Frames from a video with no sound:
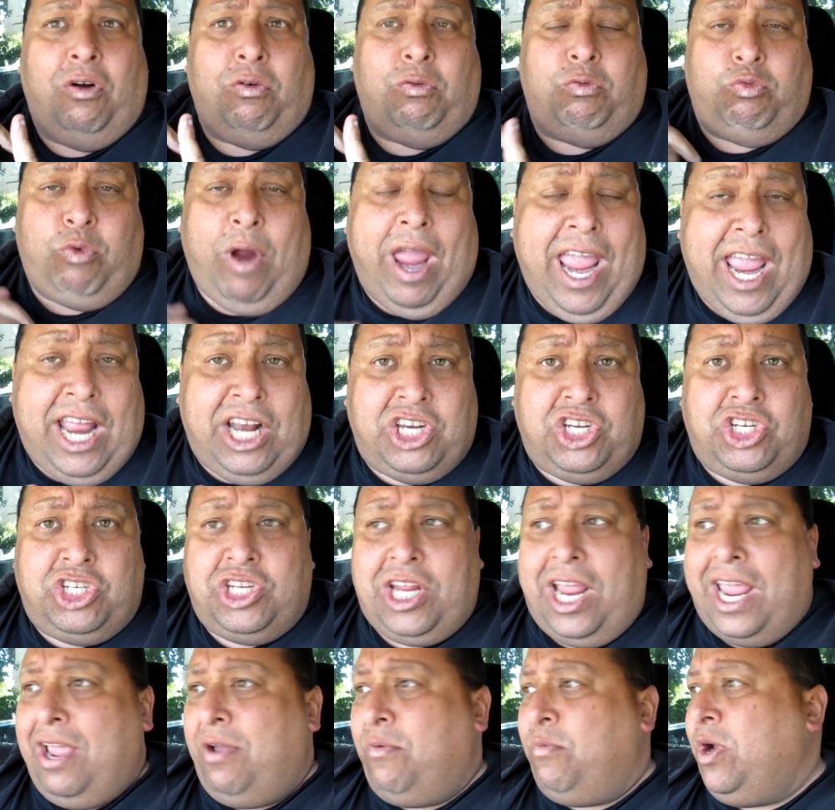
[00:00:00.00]
ranch
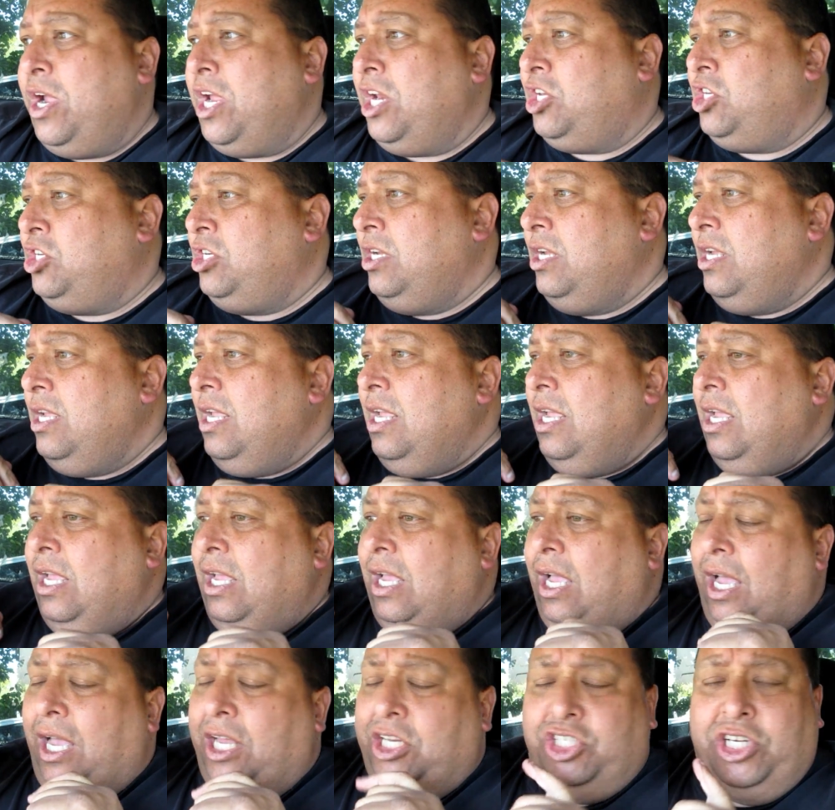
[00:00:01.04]
sandwich,
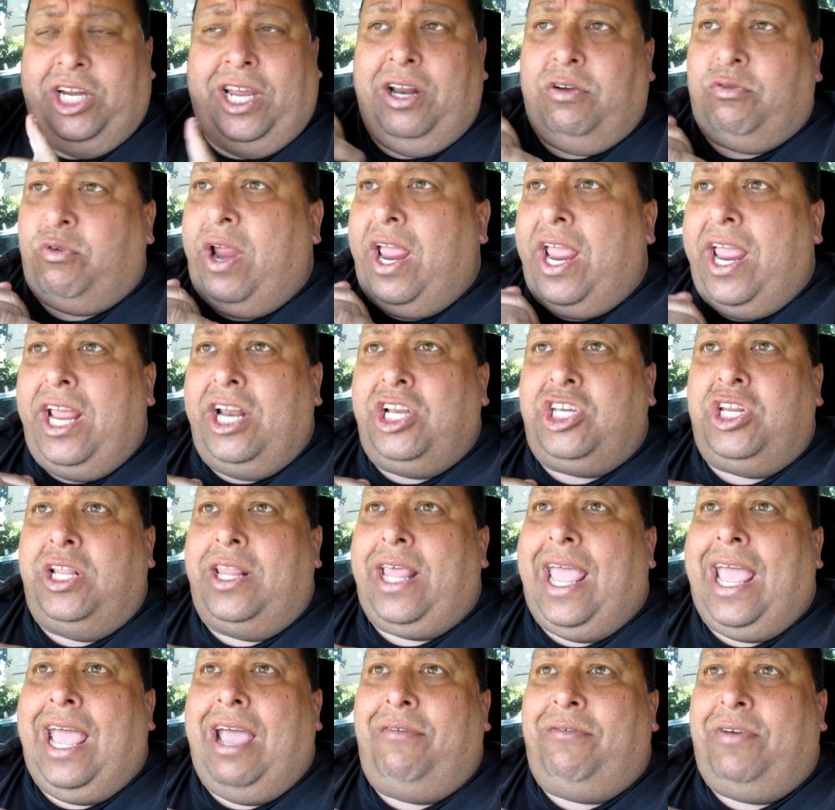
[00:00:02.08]
a chicken ranch.
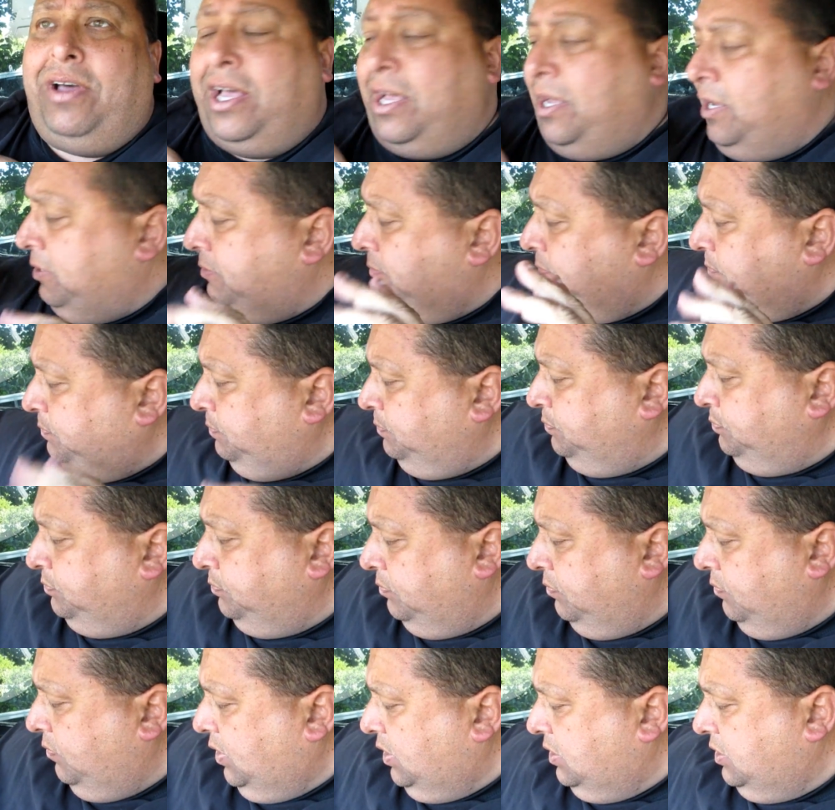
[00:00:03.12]
They have
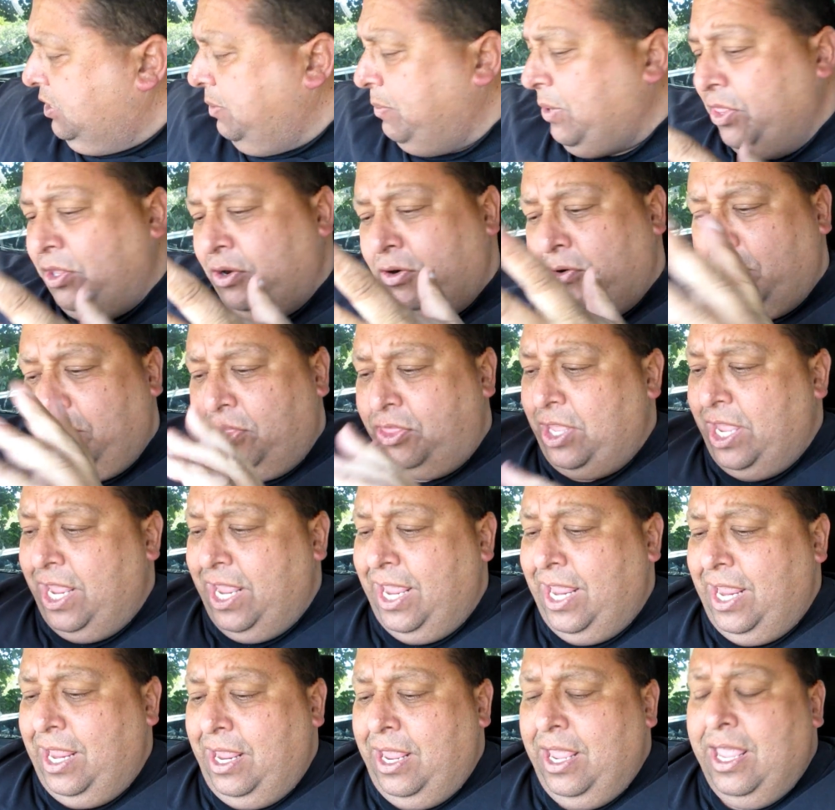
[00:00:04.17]
some other
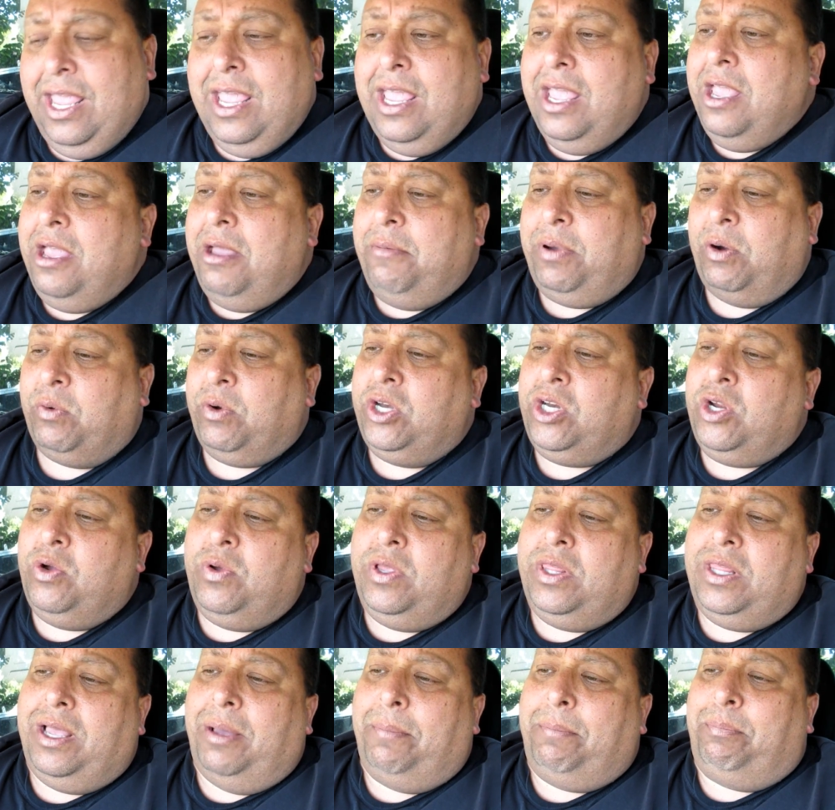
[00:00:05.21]
thingy. But we're
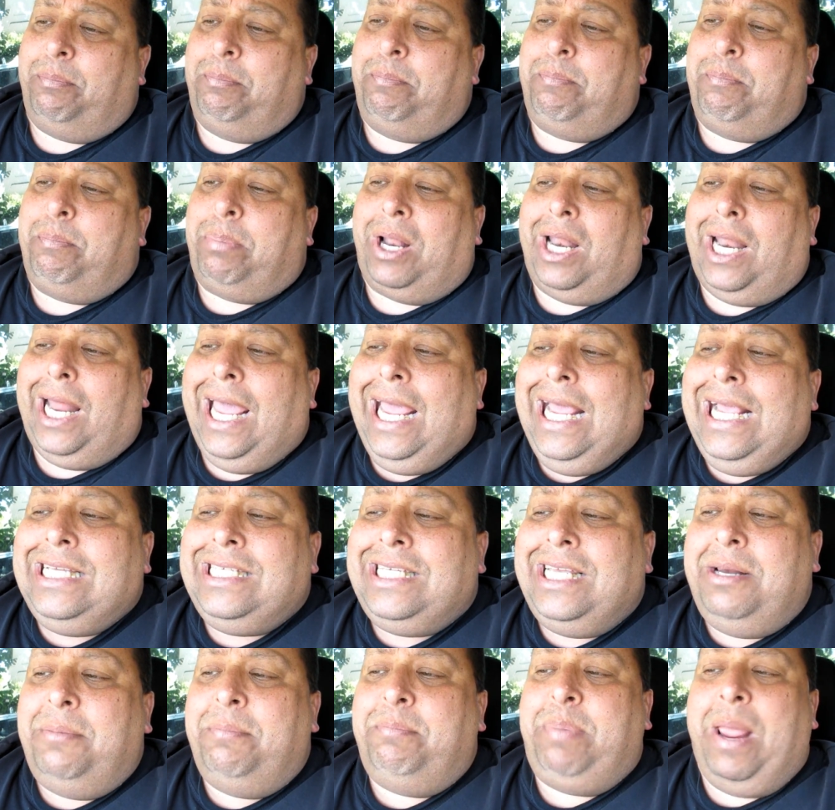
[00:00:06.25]
doing the
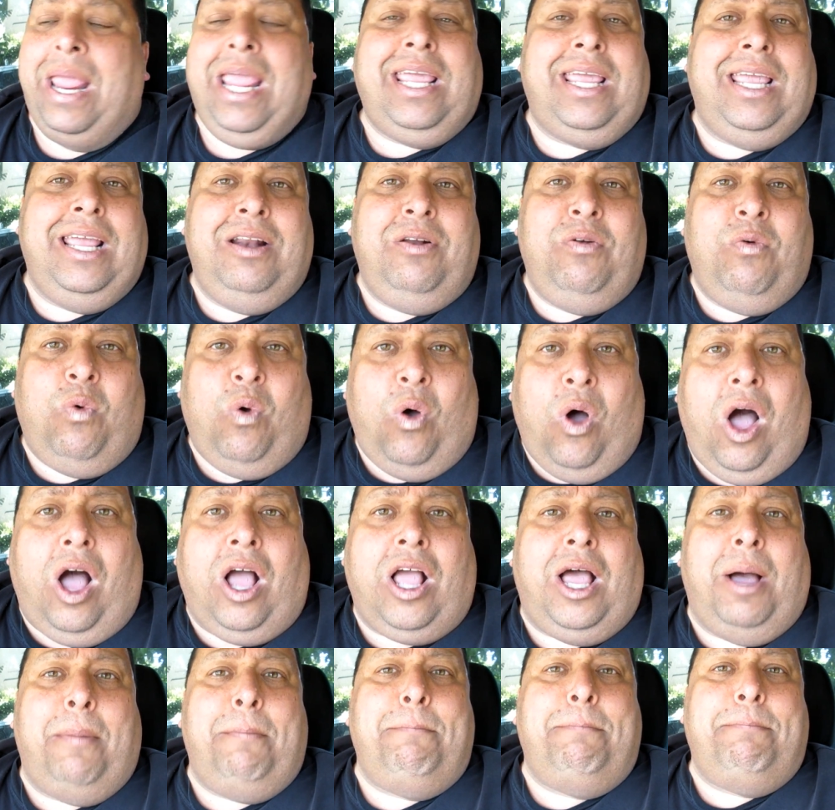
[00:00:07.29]
Blazin Bacon
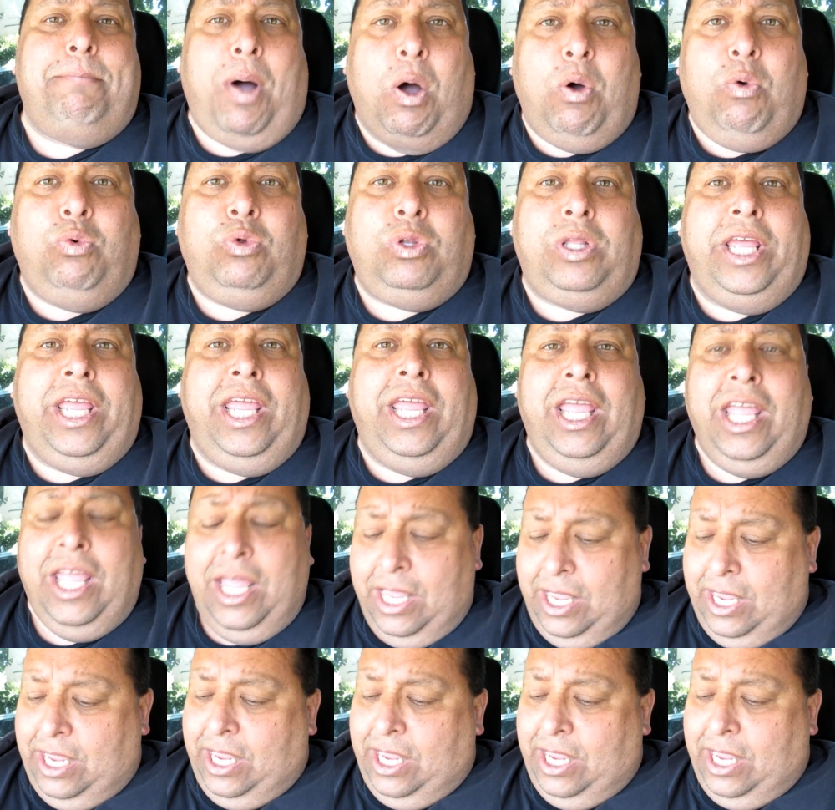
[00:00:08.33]
Guacamole